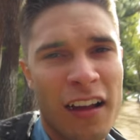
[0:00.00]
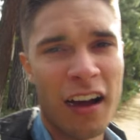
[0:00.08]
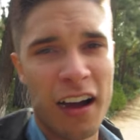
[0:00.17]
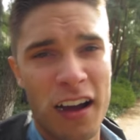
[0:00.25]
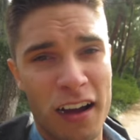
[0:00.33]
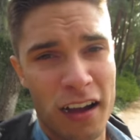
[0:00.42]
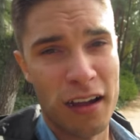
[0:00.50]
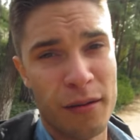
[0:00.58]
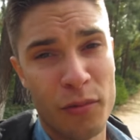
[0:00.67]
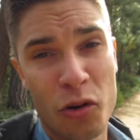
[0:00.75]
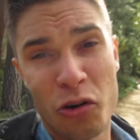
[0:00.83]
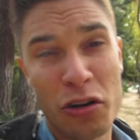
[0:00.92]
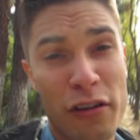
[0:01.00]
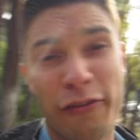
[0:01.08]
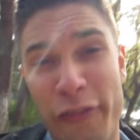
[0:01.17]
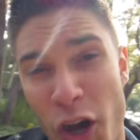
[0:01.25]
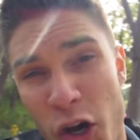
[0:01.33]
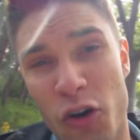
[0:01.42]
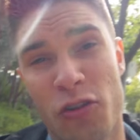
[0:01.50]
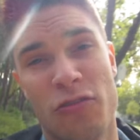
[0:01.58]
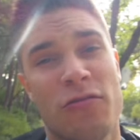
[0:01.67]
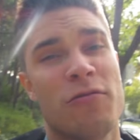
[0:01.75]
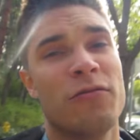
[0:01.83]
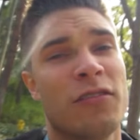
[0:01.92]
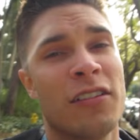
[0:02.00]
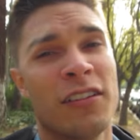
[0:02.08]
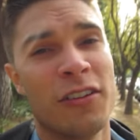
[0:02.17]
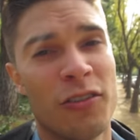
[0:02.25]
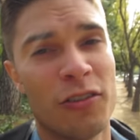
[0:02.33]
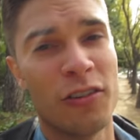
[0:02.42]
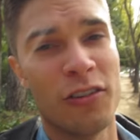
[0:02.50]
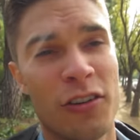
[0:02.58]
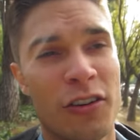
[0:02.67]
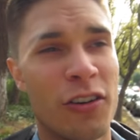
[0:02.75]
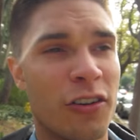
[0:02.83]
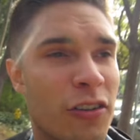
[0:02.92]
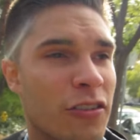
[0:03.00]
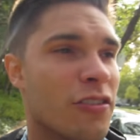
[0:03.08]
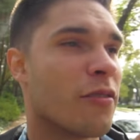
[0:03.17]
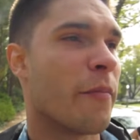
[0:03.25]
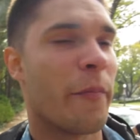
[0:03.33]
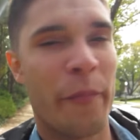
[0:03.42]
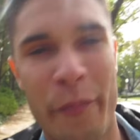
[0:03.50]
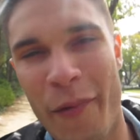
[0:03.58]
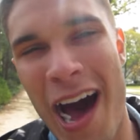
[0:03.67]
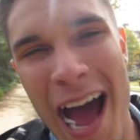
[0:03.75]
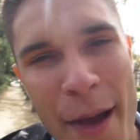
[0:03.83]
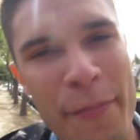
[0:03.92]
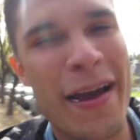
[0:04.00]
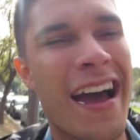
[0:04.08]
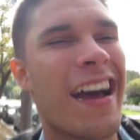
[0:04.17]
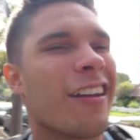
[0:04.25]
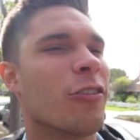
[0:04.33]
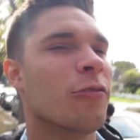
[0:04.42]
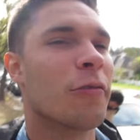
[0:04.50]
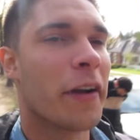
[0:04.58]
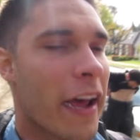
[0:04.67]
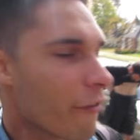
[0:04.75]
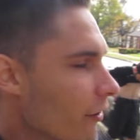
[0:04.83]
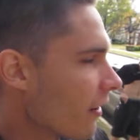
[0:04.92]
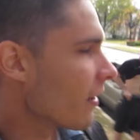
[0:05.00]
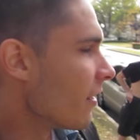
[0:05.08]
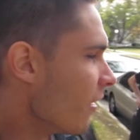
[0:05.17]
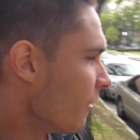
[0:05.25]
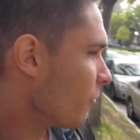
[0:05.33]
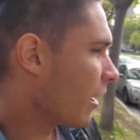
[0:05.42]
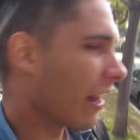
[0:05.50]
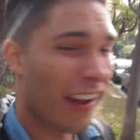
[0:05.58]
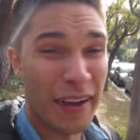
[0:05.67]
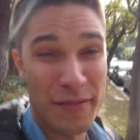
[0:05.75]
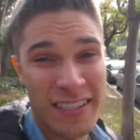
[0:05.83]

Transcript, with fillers: um, or on your phone or on your iPad or whatever while I'm